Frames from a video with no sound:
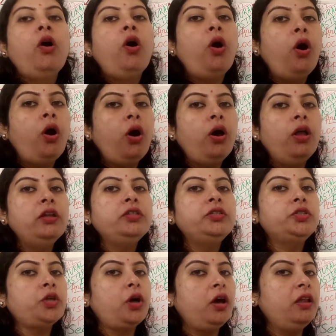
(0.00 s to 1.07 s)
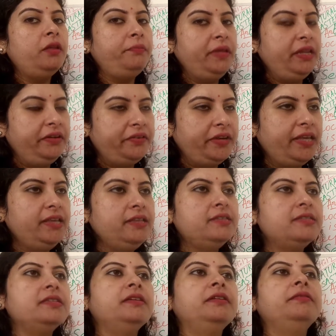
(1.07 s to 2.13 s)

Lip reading: all tall buildings.